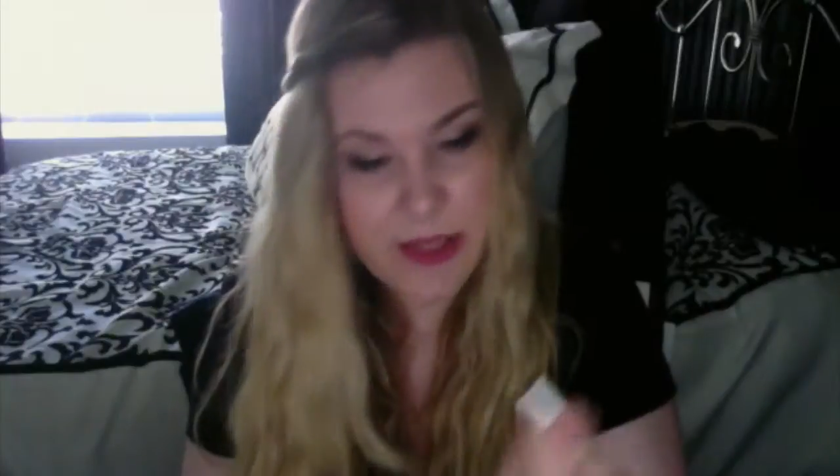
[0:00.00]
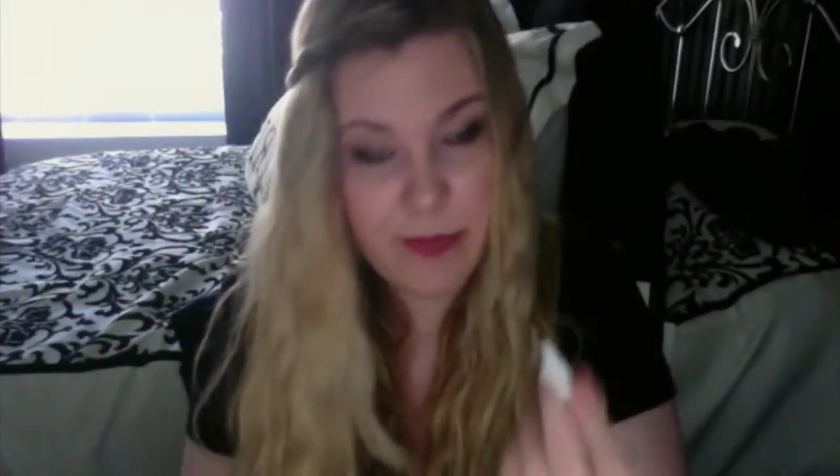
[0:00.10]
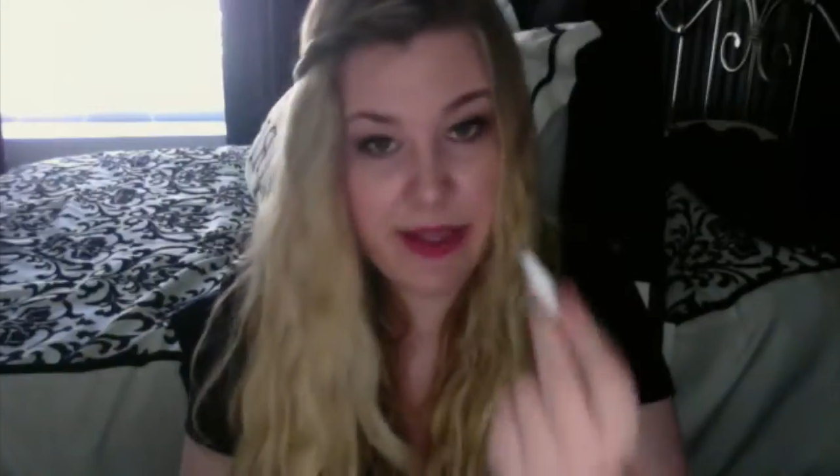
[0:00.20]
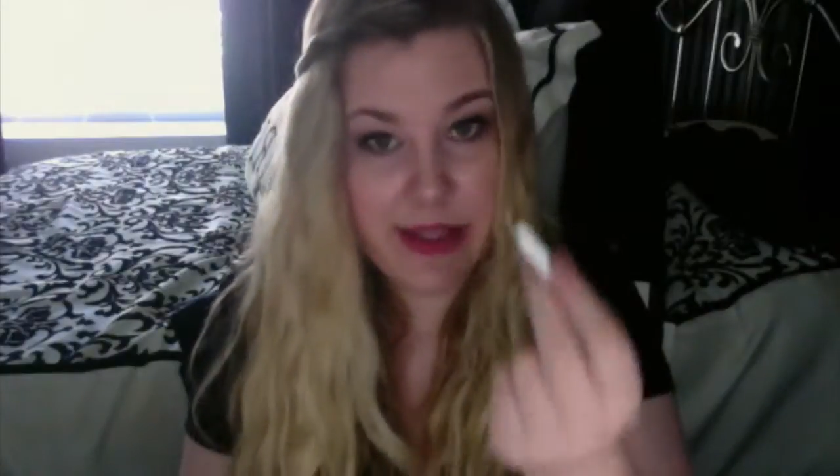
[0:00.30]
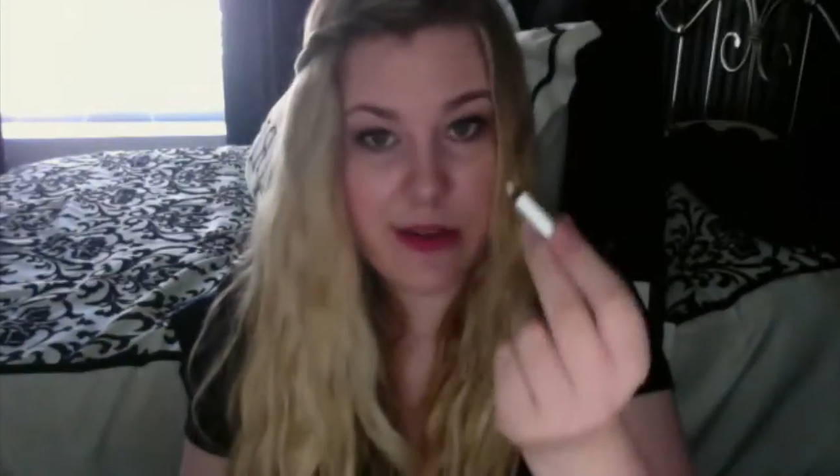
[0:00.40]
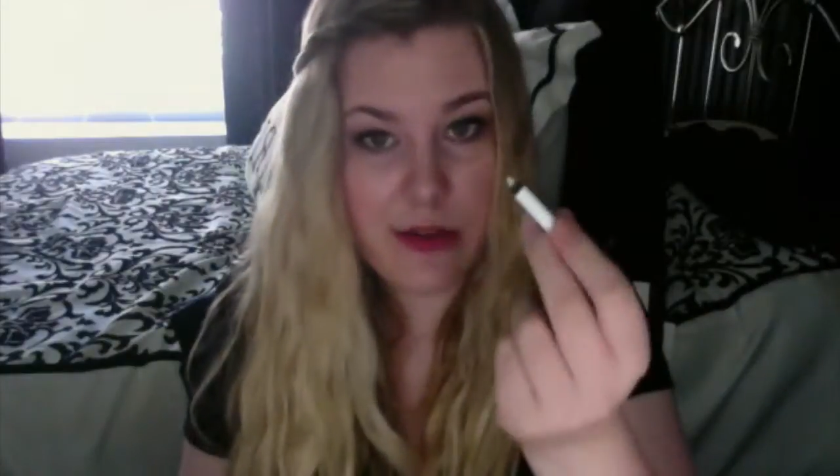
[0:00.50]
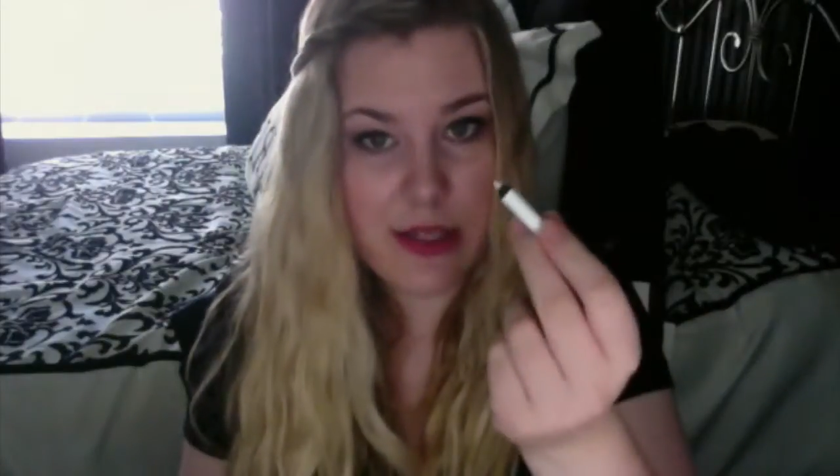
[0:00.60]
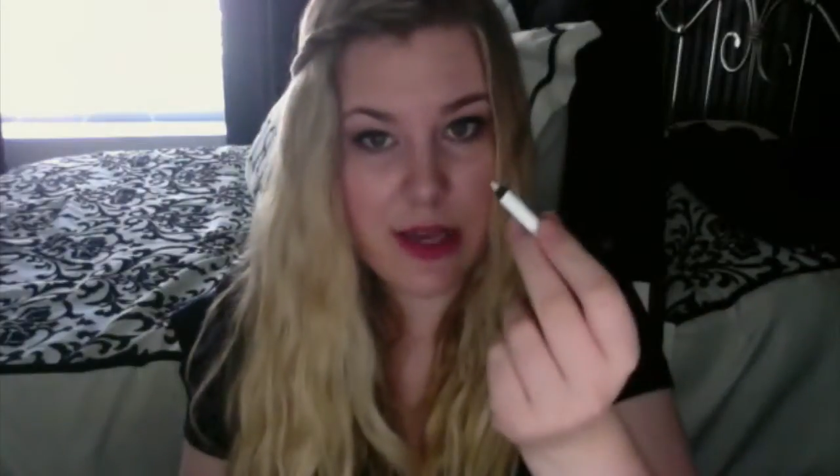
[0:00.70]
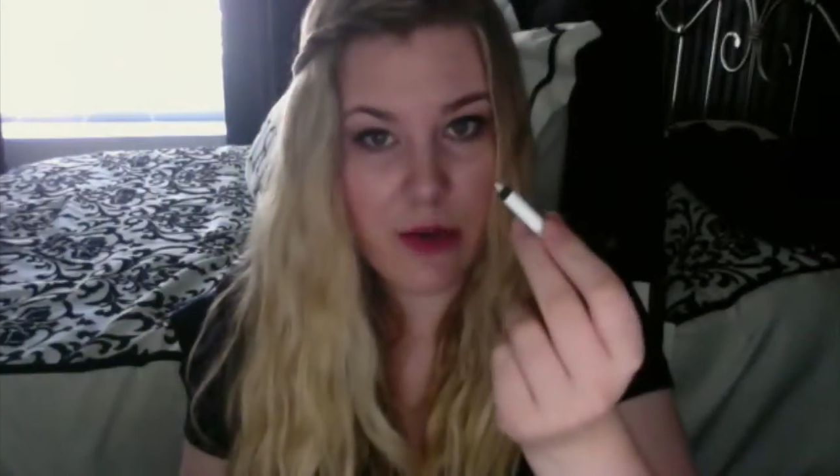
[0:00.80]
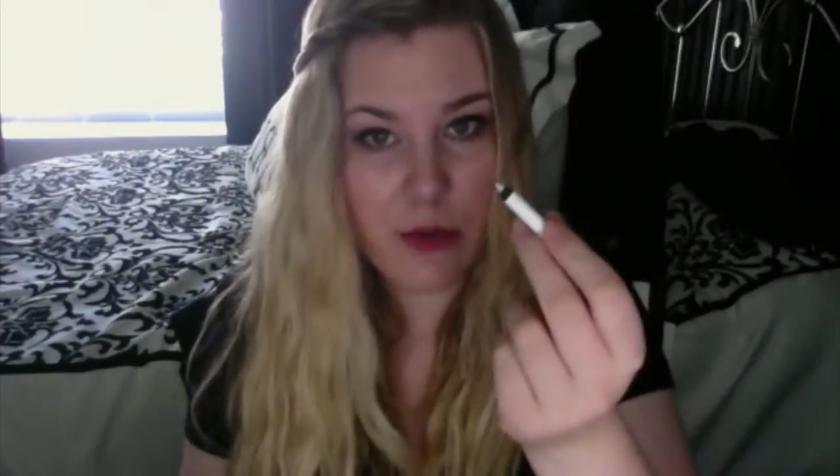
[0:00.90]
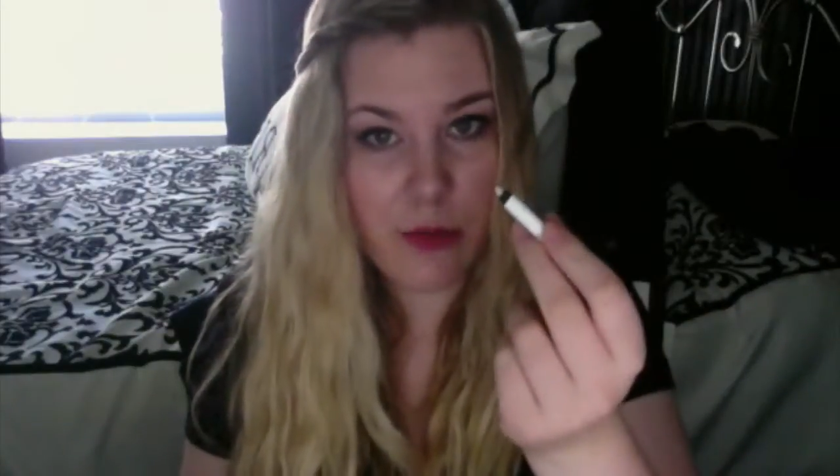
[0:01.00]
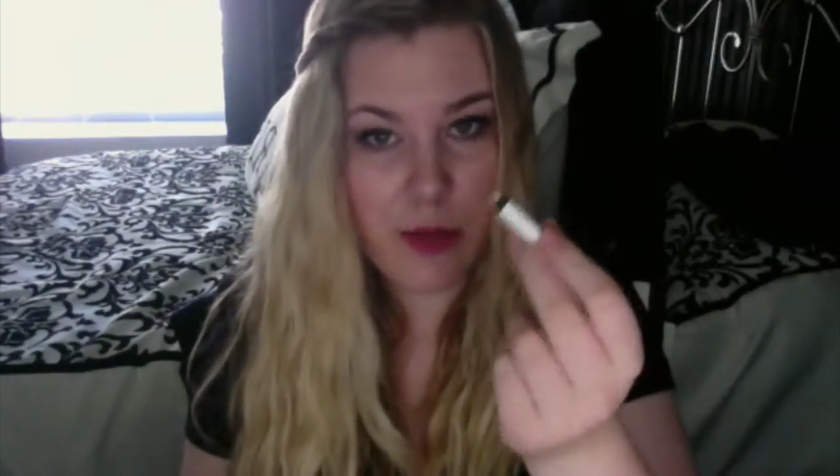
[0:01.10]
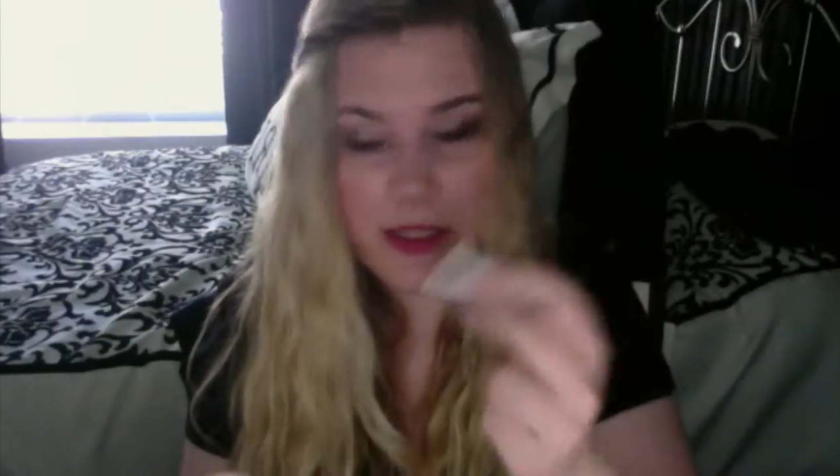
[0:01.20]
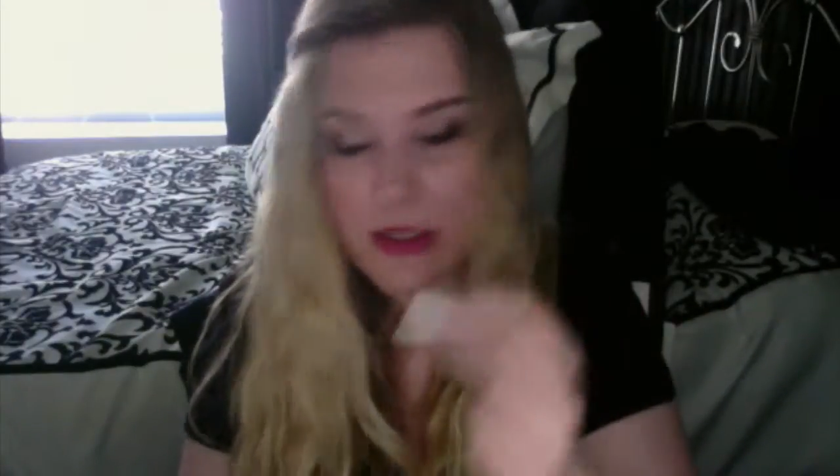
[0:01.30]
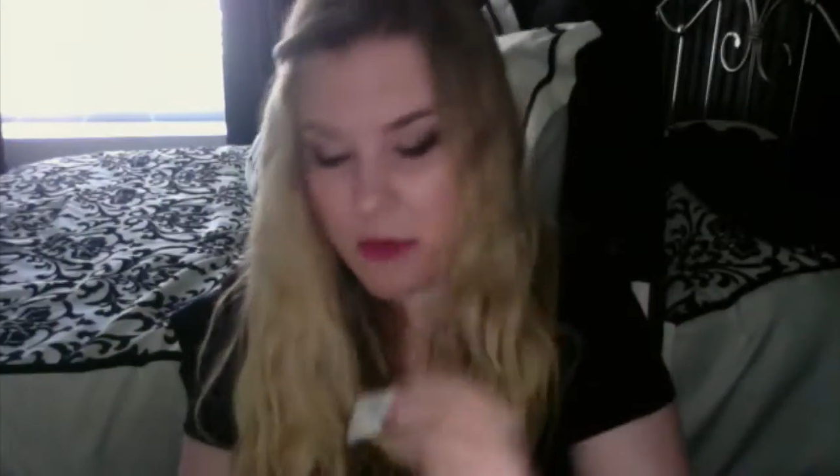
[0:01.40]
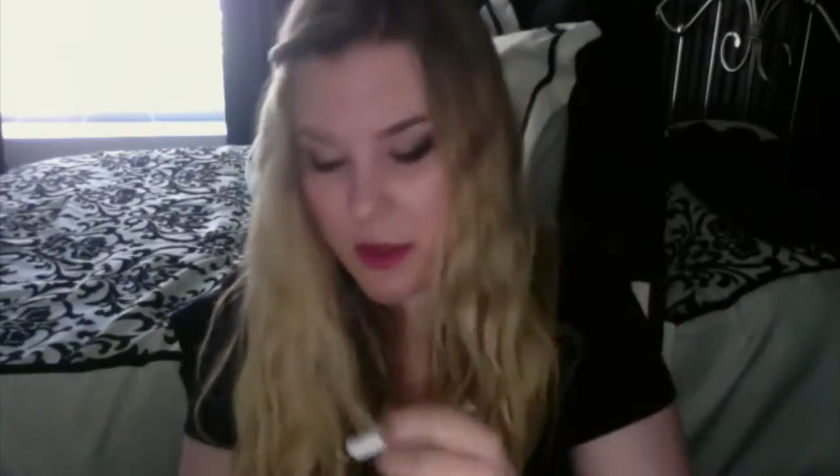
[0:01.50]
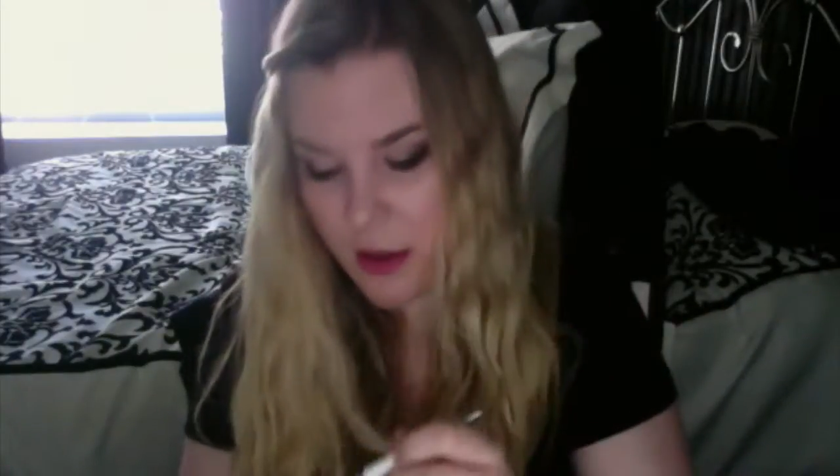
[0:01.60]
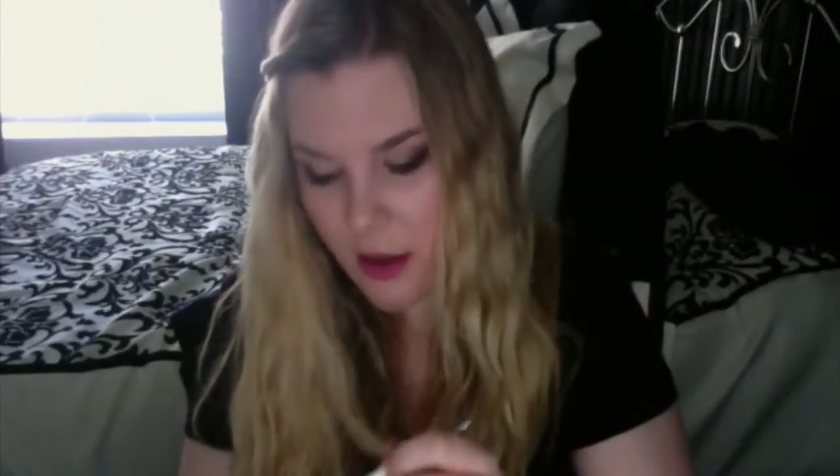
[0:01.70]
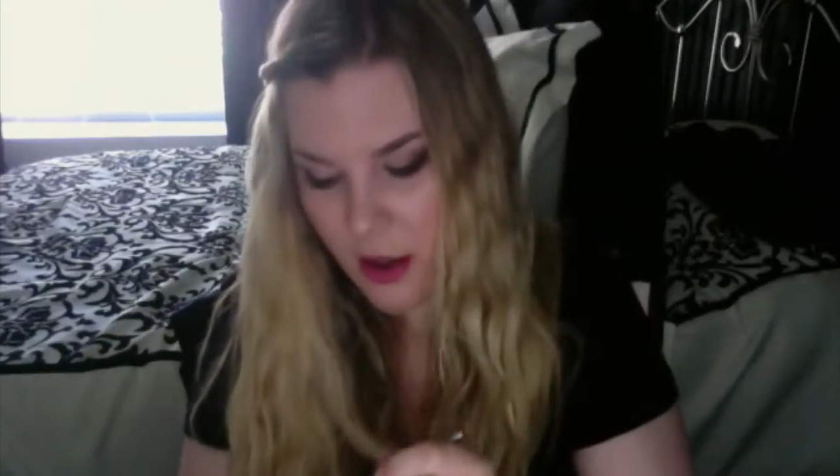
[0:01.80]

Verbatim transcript: pencil is how it reminds me,